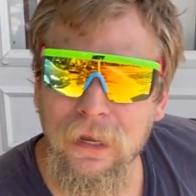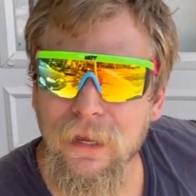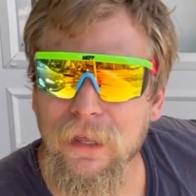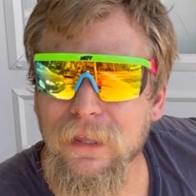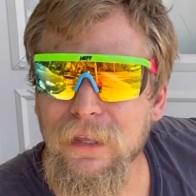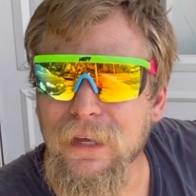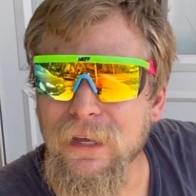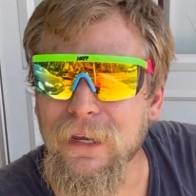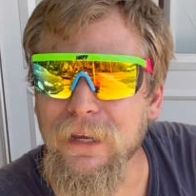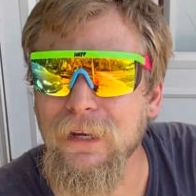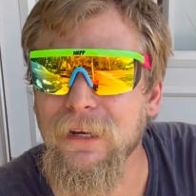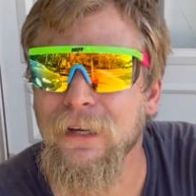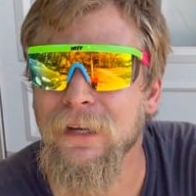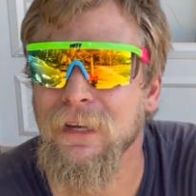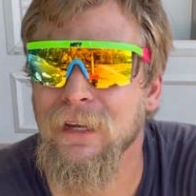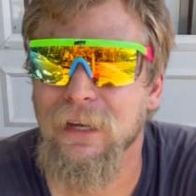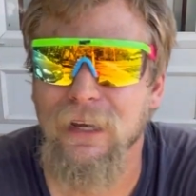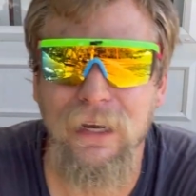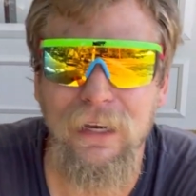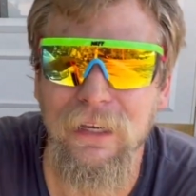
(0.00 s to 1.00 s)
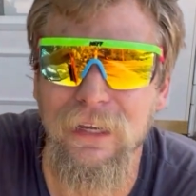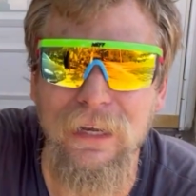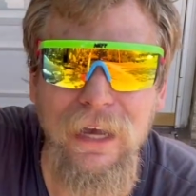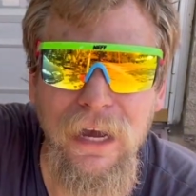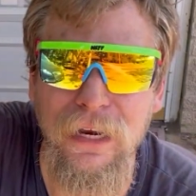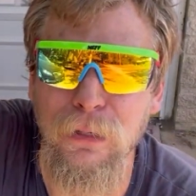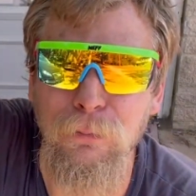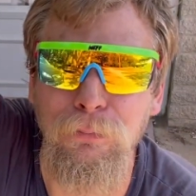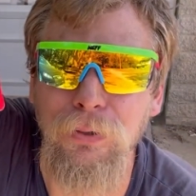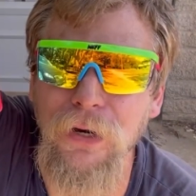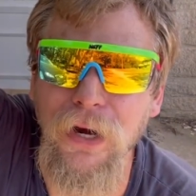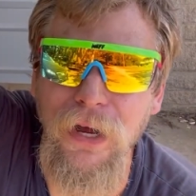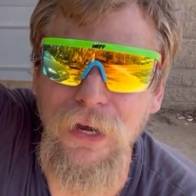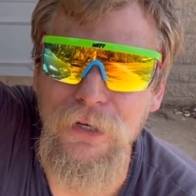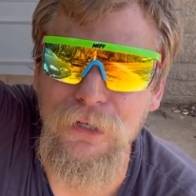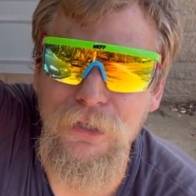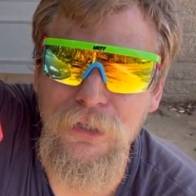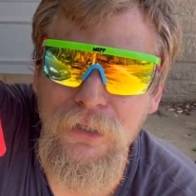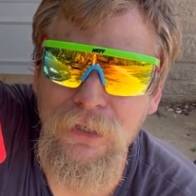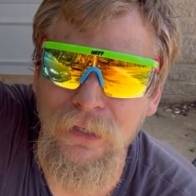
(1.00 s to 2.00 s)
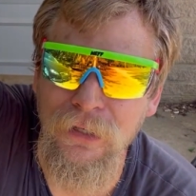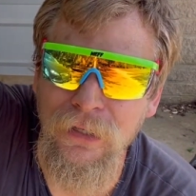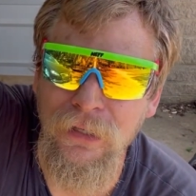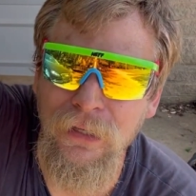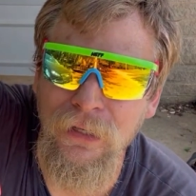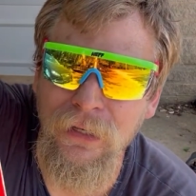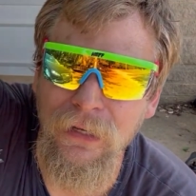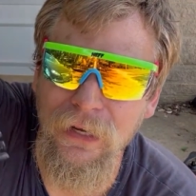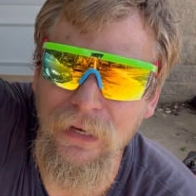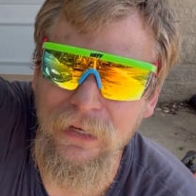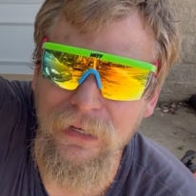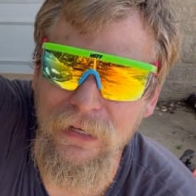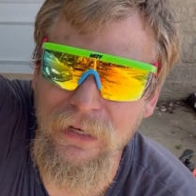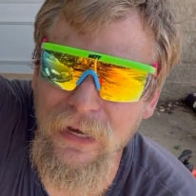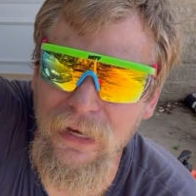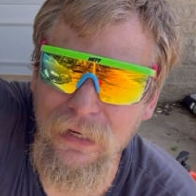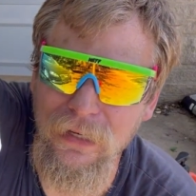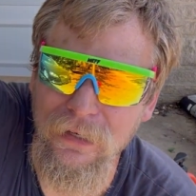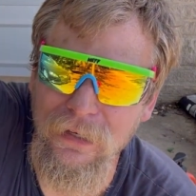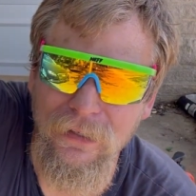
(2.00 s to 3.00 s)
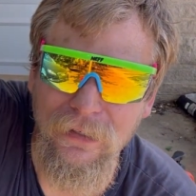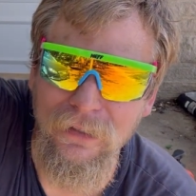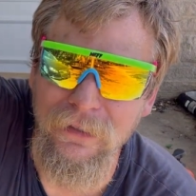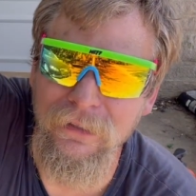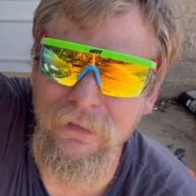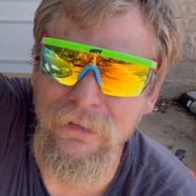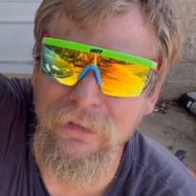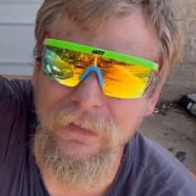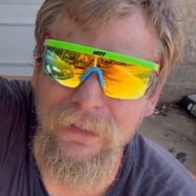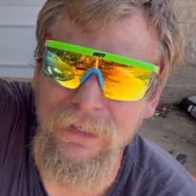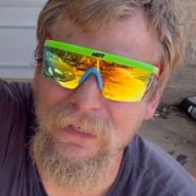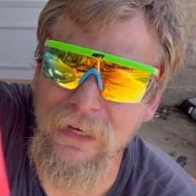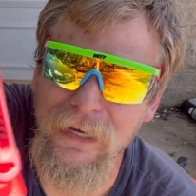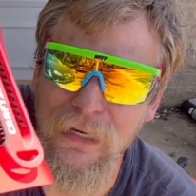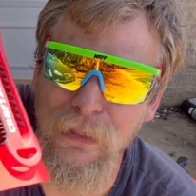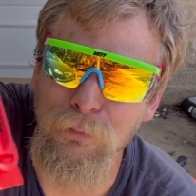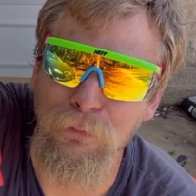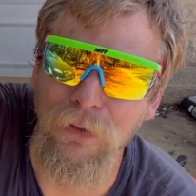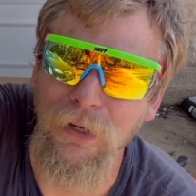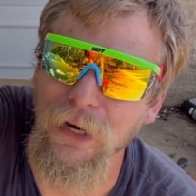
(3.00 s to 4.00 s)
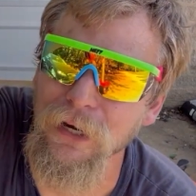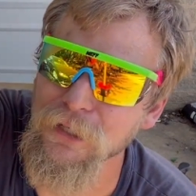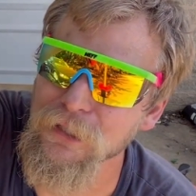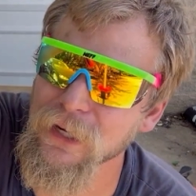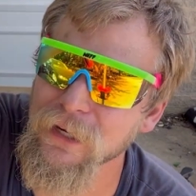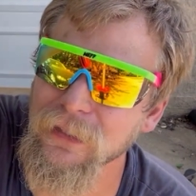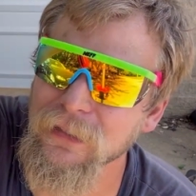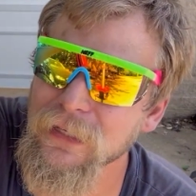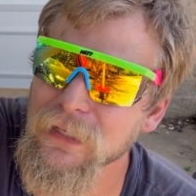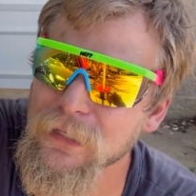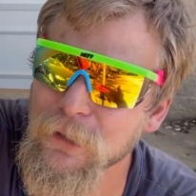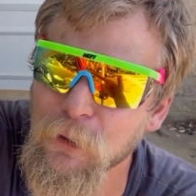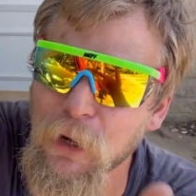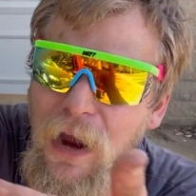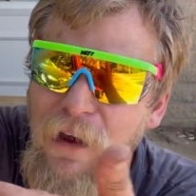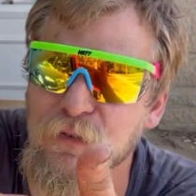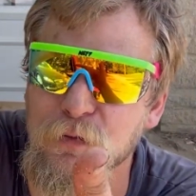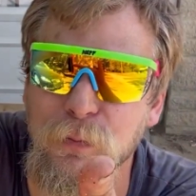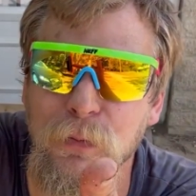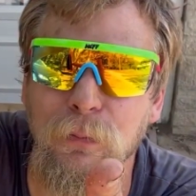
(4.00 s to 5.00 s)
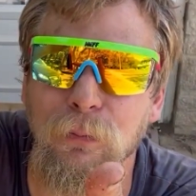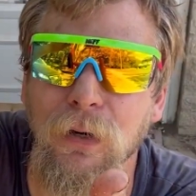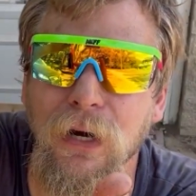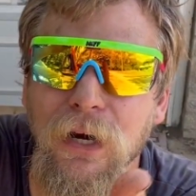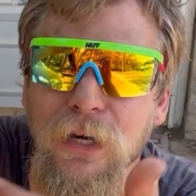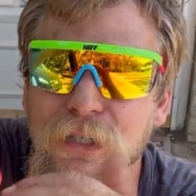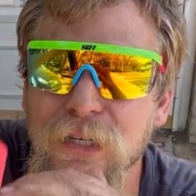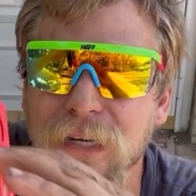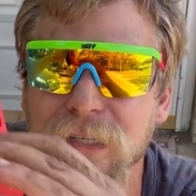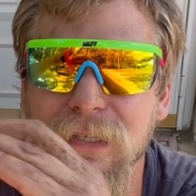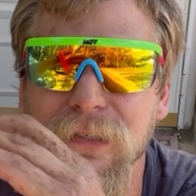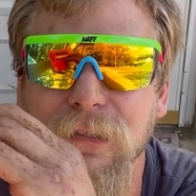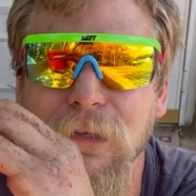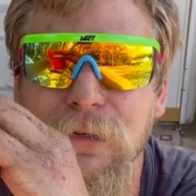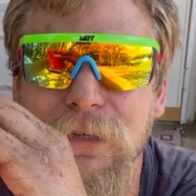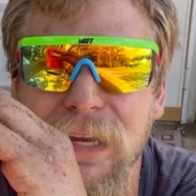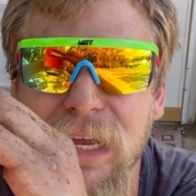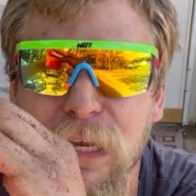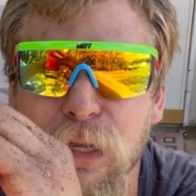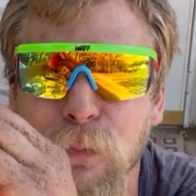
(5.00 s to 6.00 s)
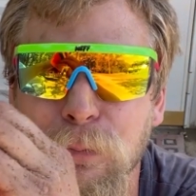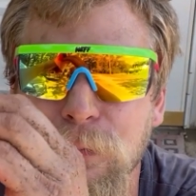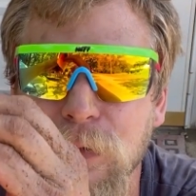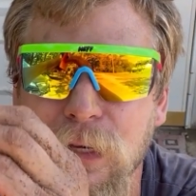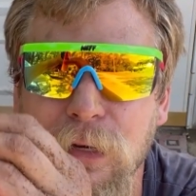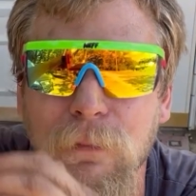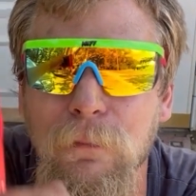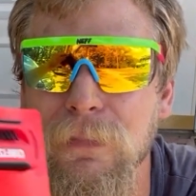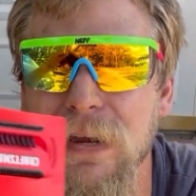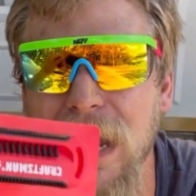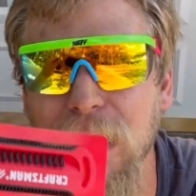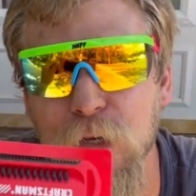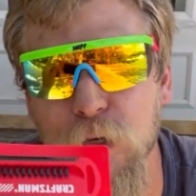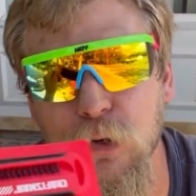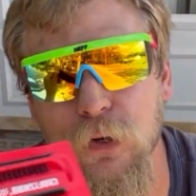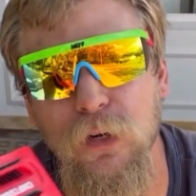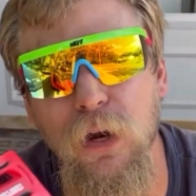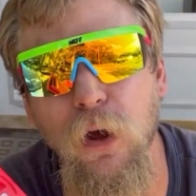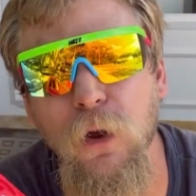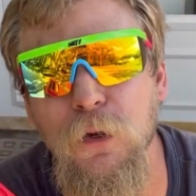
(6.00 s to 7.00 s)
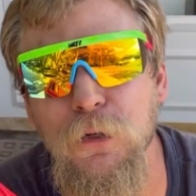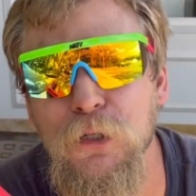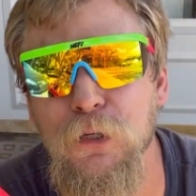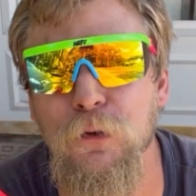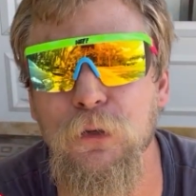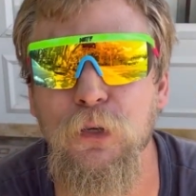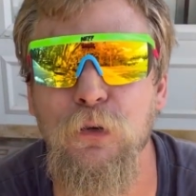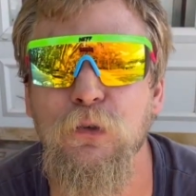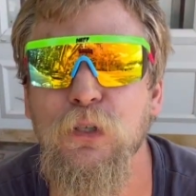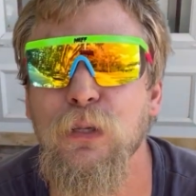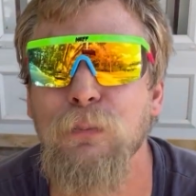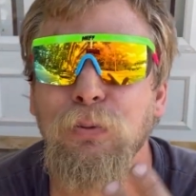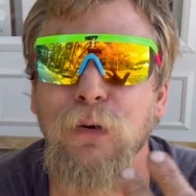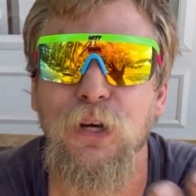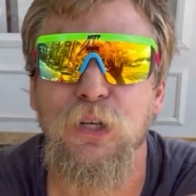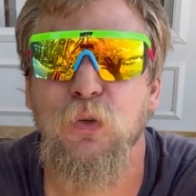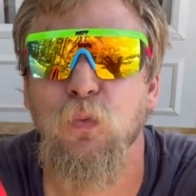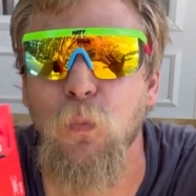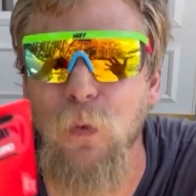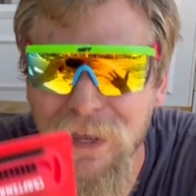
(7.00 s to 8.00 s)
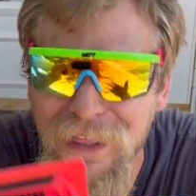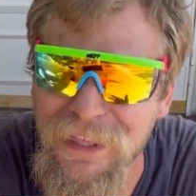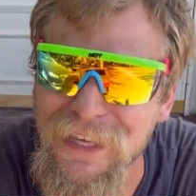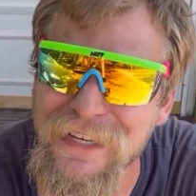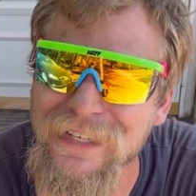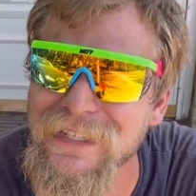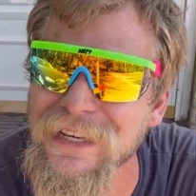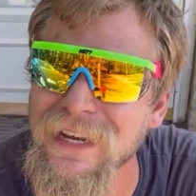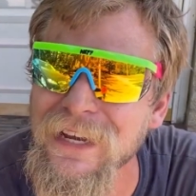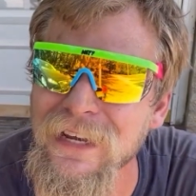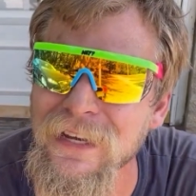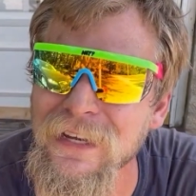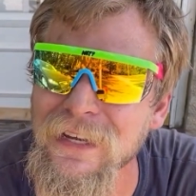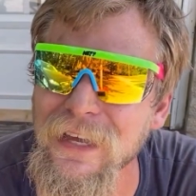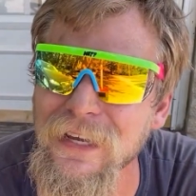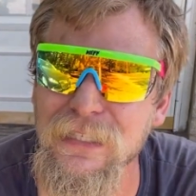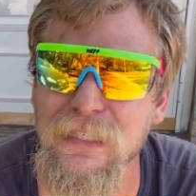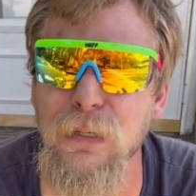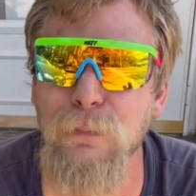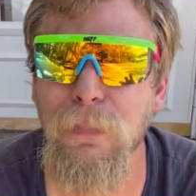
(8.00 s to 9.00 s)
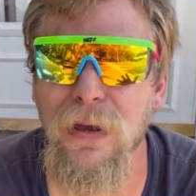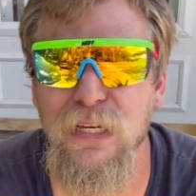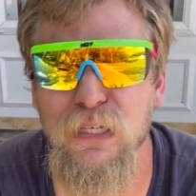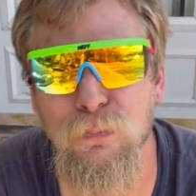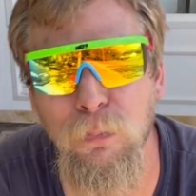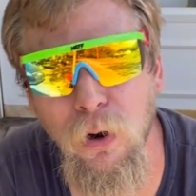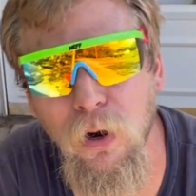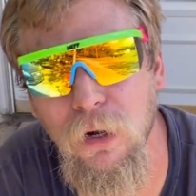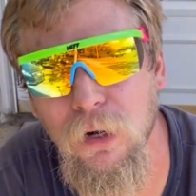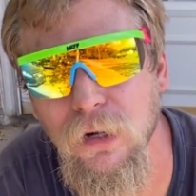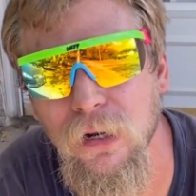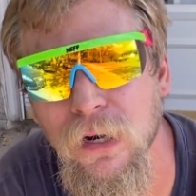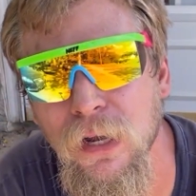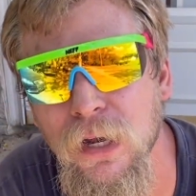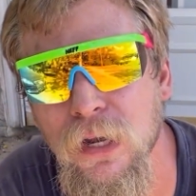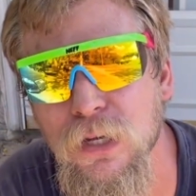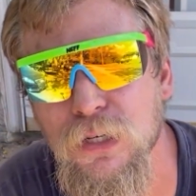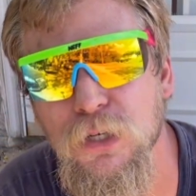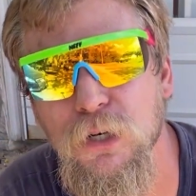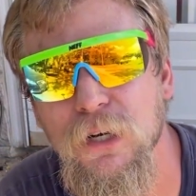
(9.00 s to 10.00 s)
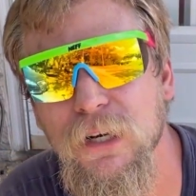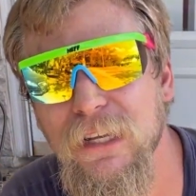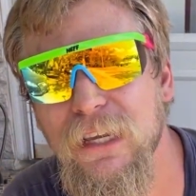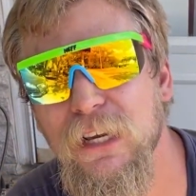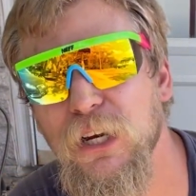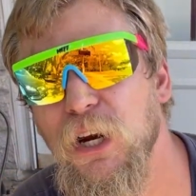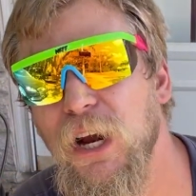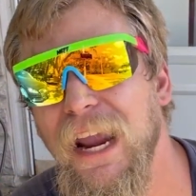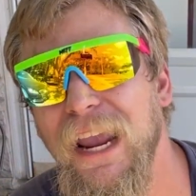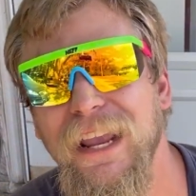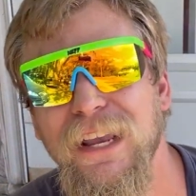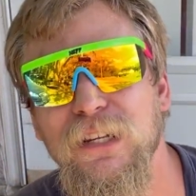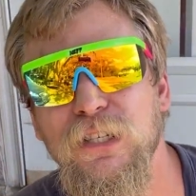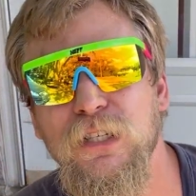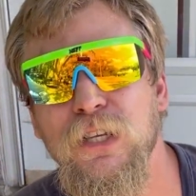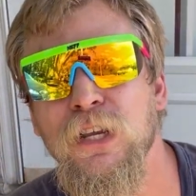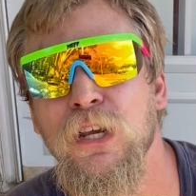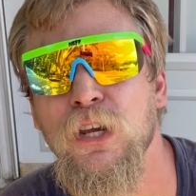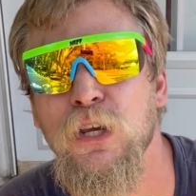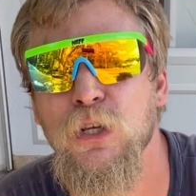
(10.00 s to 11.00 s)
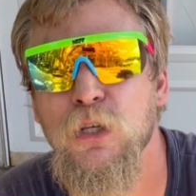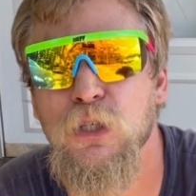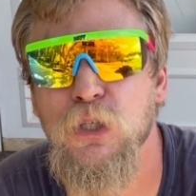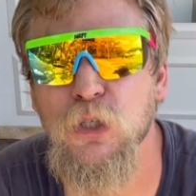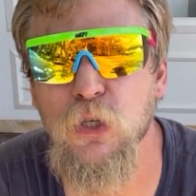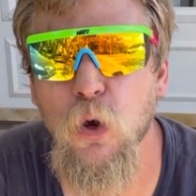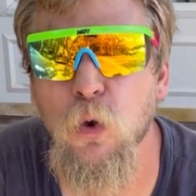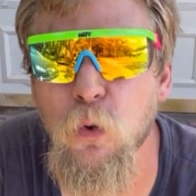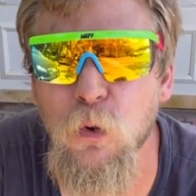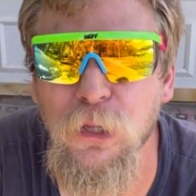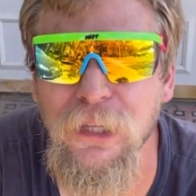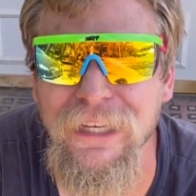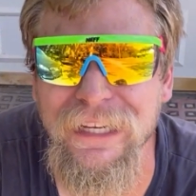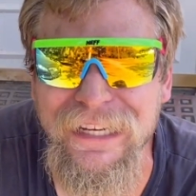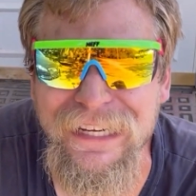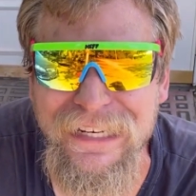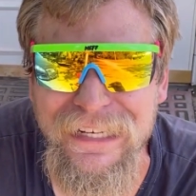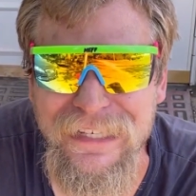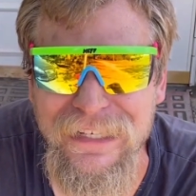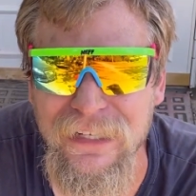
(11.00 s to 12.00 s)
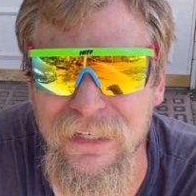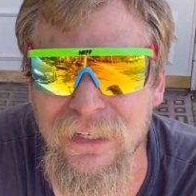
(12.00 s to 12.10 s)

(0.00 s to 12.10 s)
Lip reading: than any kind of brush. Any kind of brush. Like this Craftsman brush has a little nail. Now you can also use the brush with it. That's the best part. You're gonna get your hands so clean.